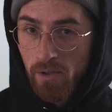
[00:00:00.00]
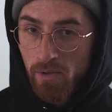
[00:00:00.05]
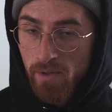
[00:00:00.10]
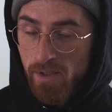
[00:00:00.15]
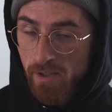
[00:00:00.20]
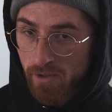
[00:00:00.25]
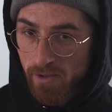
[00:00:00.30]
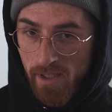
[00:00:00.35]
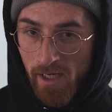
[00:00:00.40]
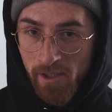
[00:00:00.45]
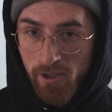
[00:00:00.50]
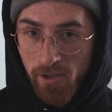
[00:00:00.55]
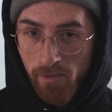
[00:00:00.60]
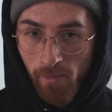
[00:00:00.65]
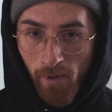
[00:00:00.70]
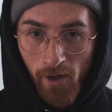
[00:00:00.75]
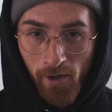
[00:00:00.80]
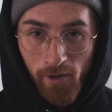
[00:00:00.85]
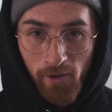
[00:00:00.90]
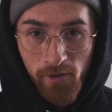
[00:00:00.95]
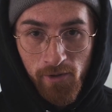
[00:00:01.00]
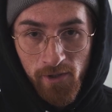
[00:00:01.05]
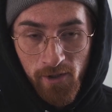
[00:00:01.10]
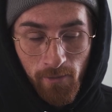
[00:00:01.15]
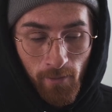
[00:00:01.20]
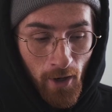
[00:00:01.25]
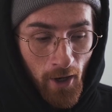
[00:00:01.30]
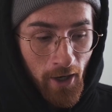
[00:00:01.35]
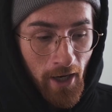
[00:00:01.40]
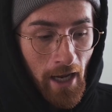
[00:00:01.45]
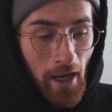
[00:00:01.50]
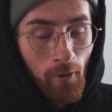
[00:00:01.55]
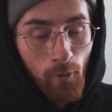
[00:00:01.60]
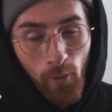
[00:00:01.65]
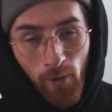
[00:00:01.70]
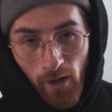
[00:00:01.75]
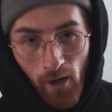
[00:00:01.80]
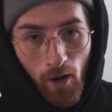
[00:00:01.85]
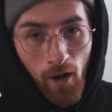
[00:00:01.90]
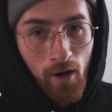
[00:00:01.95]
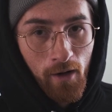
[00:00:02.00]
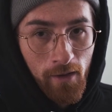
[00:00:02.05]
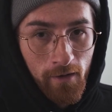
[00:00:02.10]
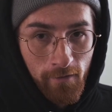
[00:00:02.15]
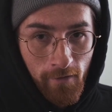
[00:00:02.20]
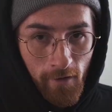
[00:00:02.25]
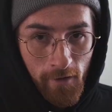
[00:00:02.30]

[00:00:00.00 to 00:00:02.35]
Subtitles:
Use your session markers to mark out where all the